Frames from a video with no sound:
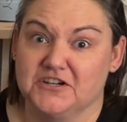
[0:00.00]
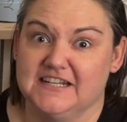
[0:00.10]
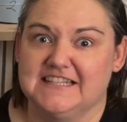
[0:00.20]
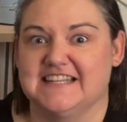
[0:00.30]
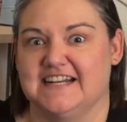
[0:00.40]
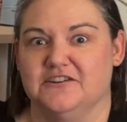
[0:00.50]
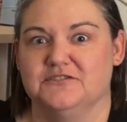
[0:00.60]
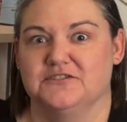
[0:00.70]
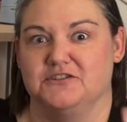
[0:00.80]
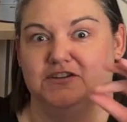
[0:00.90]
it inside out
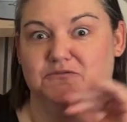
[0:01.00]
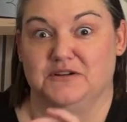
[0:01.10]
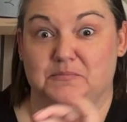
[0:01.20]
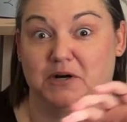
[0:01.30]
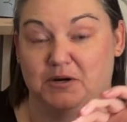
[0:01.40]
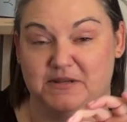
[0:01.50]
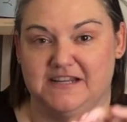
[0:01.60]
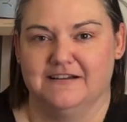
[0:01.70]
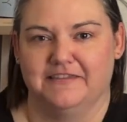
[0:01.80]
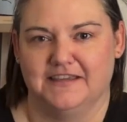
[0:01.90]
so you can read Barbie
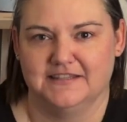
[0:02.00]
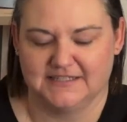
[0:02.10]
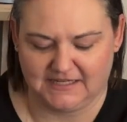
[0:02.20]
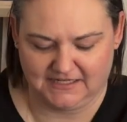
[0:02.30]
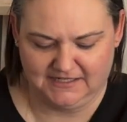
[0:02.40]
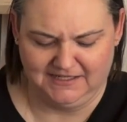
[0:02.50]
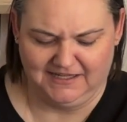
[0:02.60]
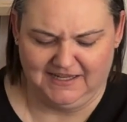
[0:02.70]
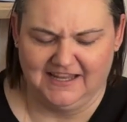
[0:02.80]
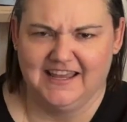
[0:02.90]
on the inside.
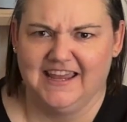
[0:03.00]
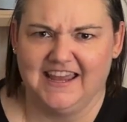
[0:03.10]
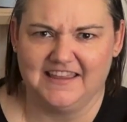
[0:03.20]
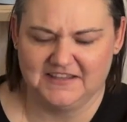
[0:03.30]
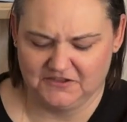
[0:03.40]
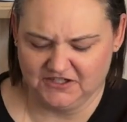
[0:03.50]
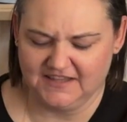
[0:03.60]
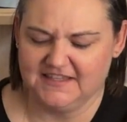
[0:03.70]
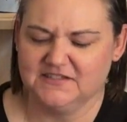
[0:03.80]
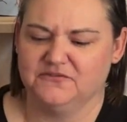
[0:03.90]
And then look at
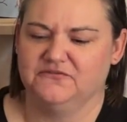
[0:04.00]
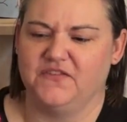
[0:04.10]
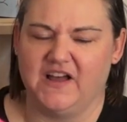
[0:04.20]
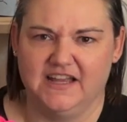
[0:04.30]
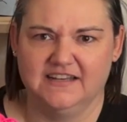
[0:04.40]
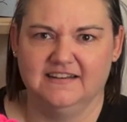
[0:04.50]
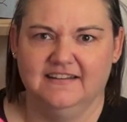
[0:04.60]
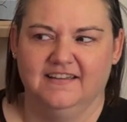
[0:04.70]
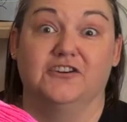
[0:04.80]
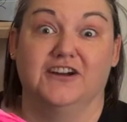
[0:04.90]
this fun
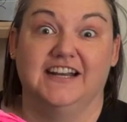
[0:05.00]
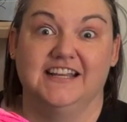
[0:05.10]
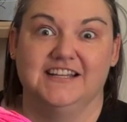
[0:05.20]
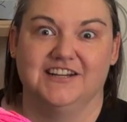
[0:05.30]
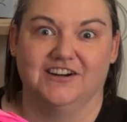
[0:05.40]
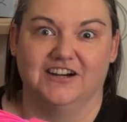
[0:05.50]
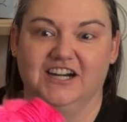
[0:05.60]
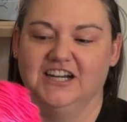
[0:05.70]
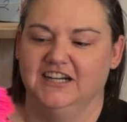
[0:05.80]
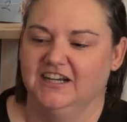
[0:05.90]
gradient
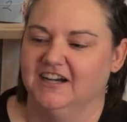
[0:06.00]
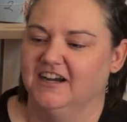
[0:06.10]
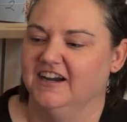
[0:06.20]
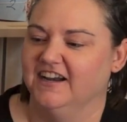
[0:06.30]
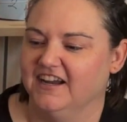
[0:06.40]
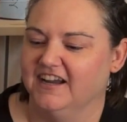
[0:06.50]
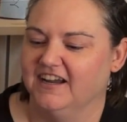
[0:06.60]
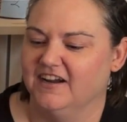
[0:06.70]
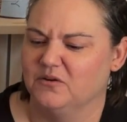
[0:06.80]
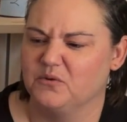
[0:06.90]
yarn
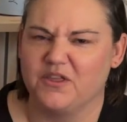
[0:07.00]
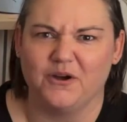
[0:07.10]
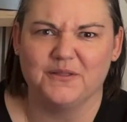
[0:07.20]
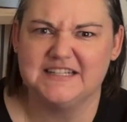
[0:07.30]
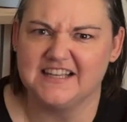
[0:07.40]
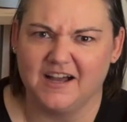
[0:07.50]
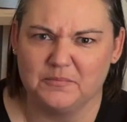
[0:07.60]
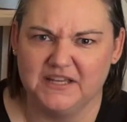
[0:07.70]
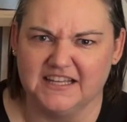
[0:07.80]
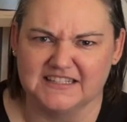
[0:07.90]
with all these hot
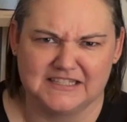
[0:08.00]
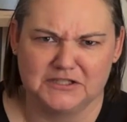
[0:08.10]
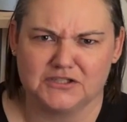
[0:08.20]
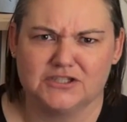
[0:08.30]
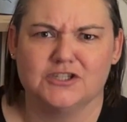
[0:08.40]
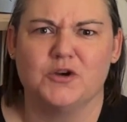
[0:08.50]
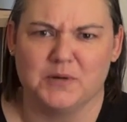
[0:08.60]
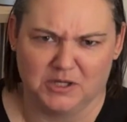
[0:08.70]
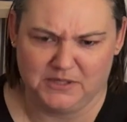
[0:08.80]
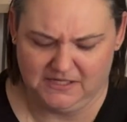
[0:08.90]
pinks. So
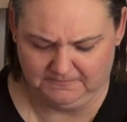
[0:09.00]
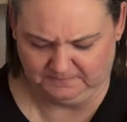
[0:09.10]
Barbie.